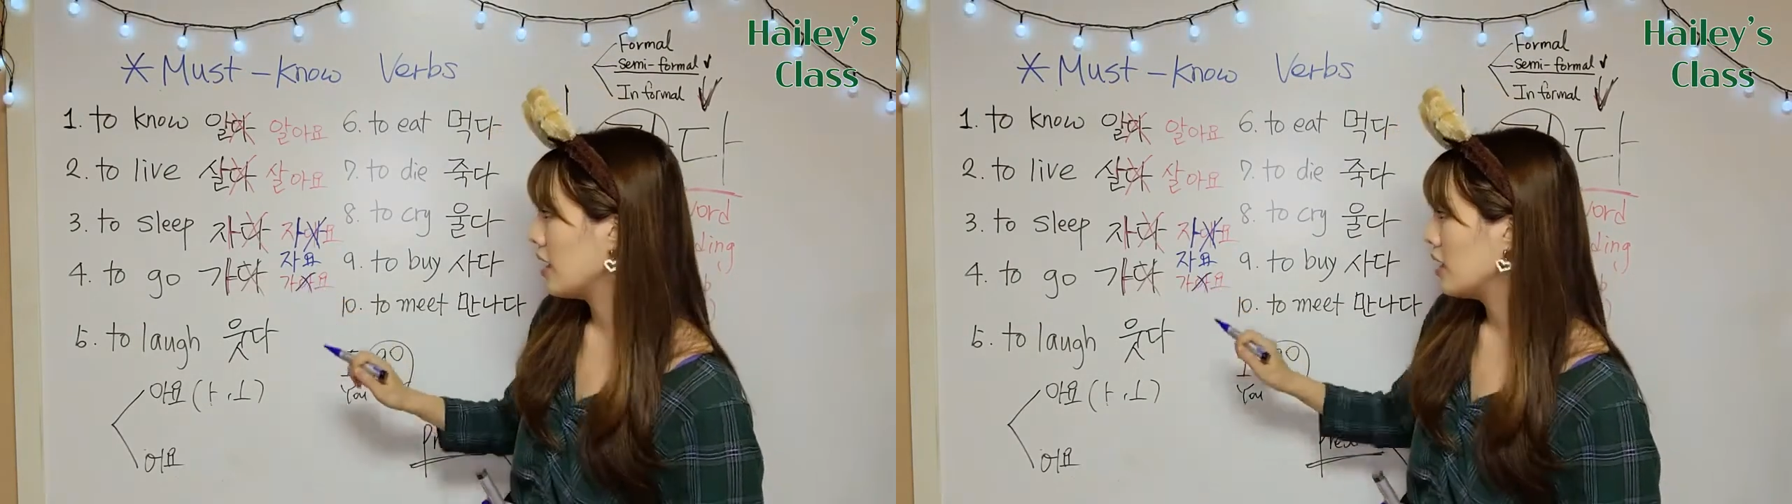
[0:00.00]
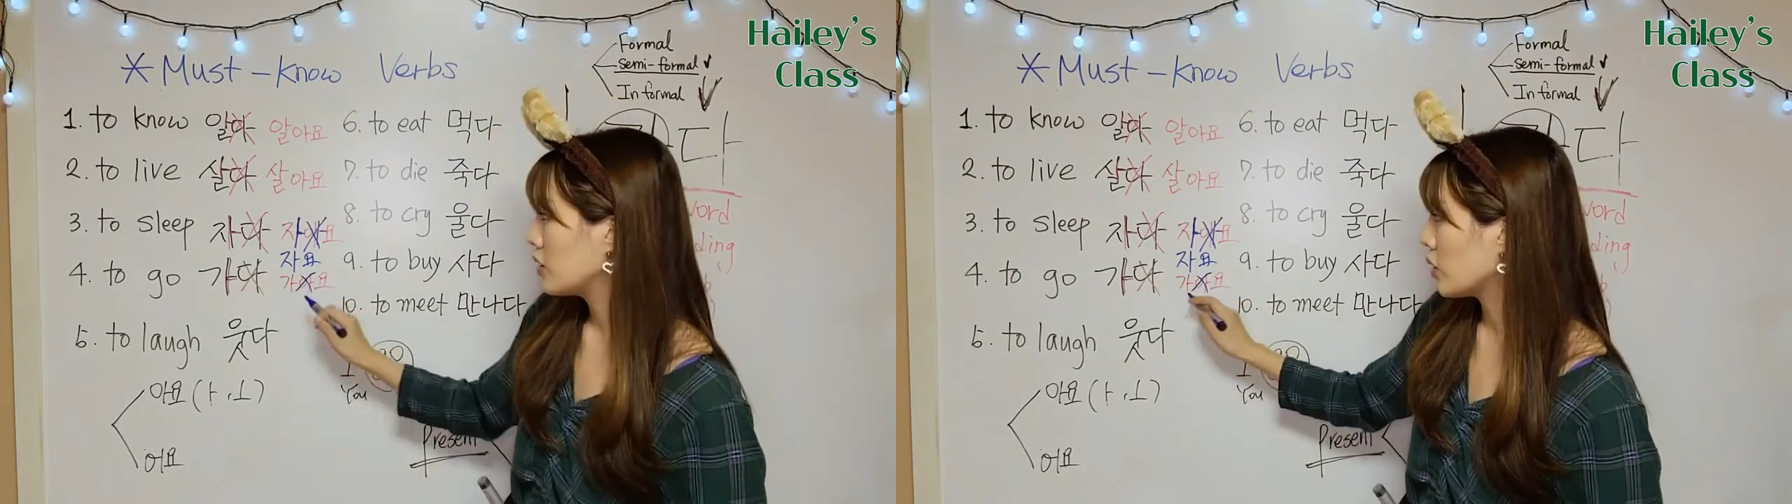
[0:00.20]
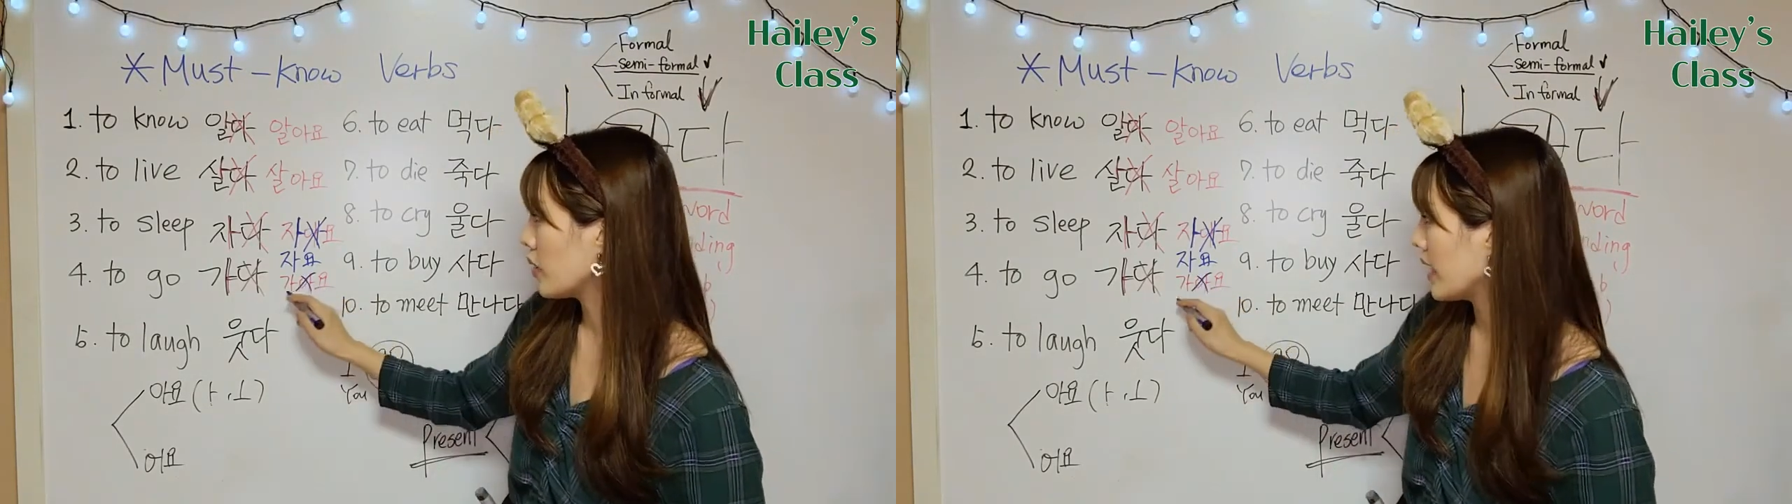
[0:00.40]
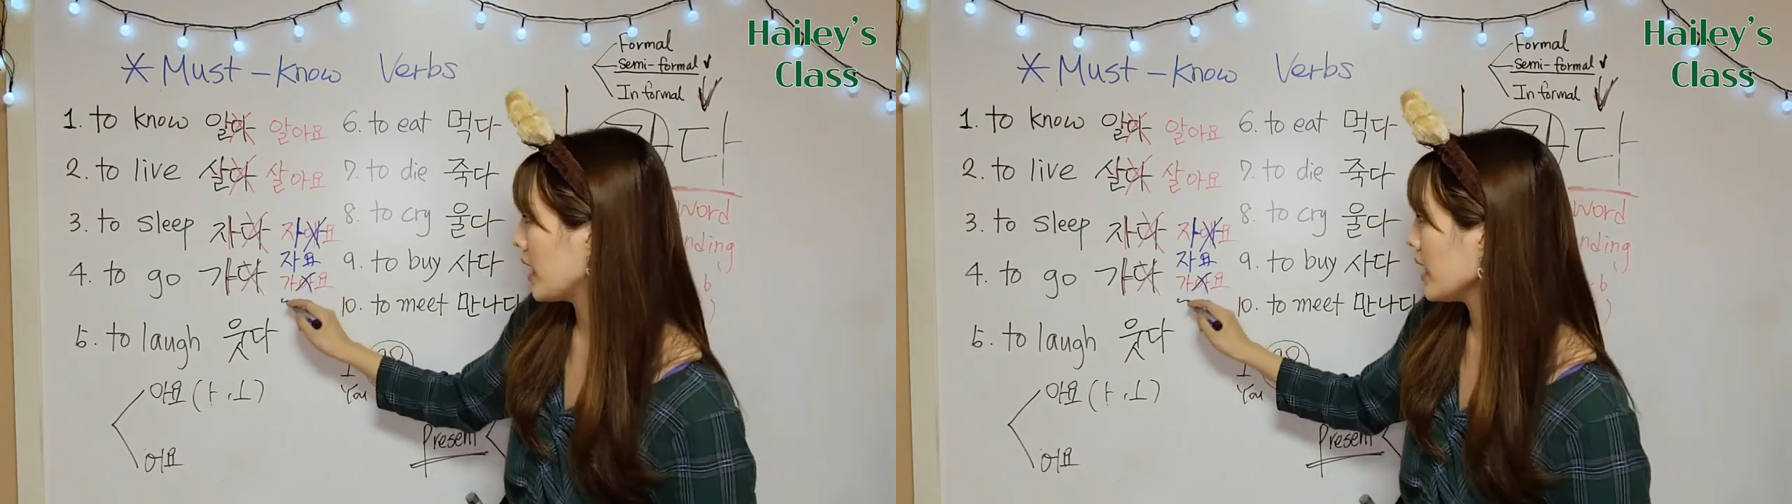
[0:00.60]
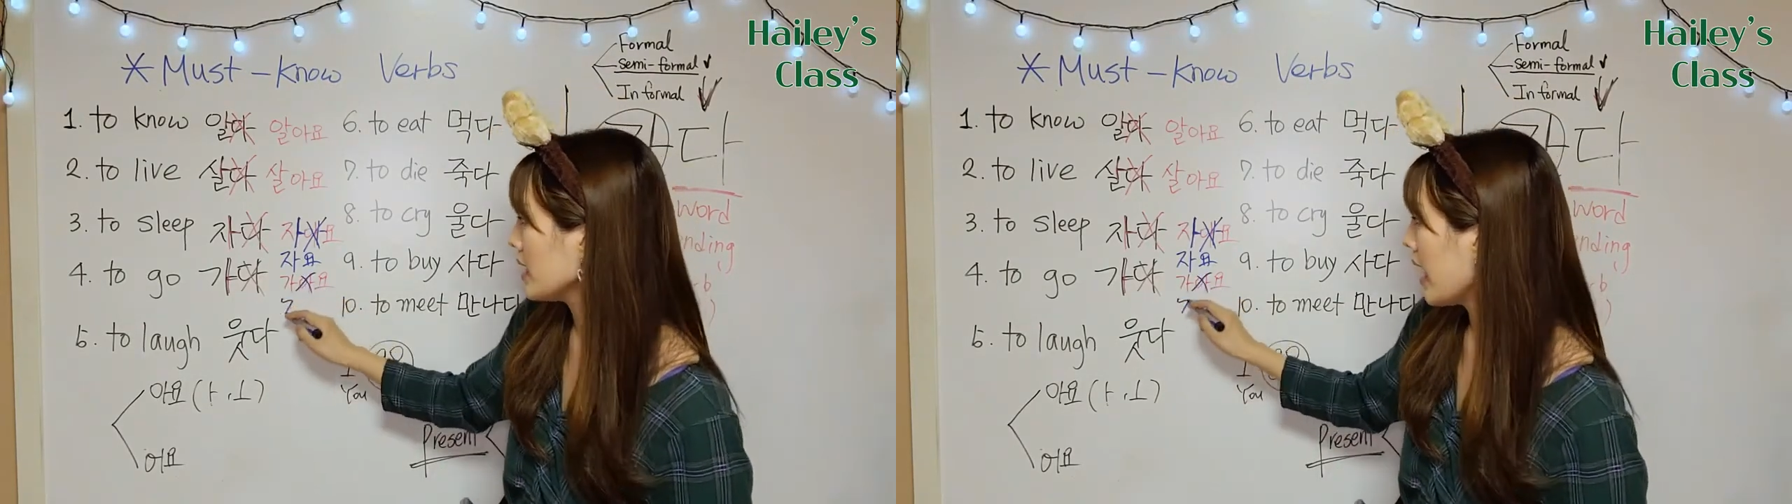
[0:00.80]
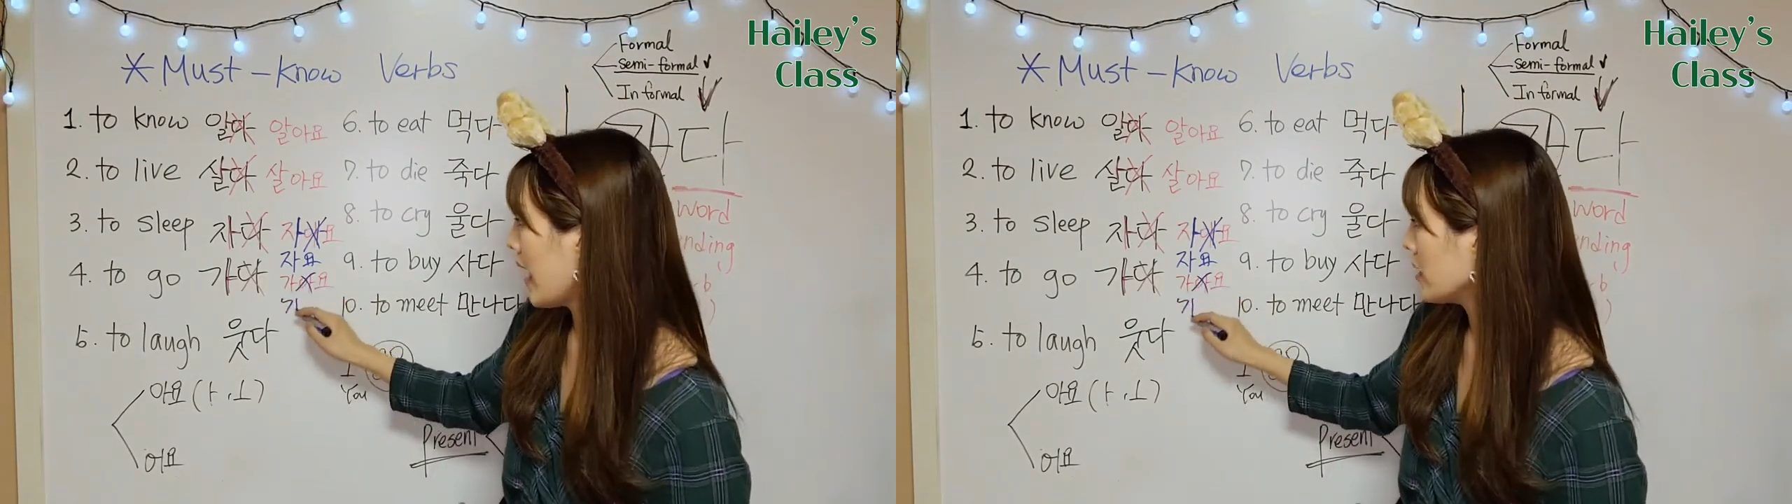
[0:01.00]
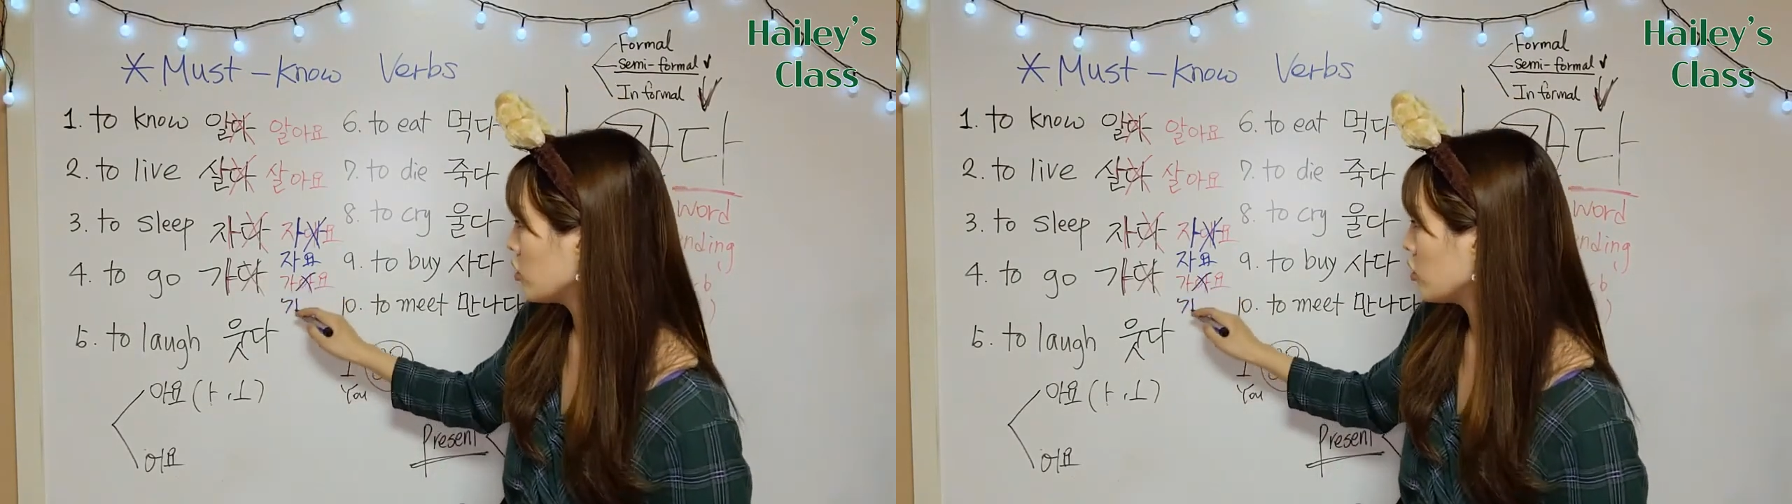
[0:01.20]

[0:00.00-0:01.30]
So it has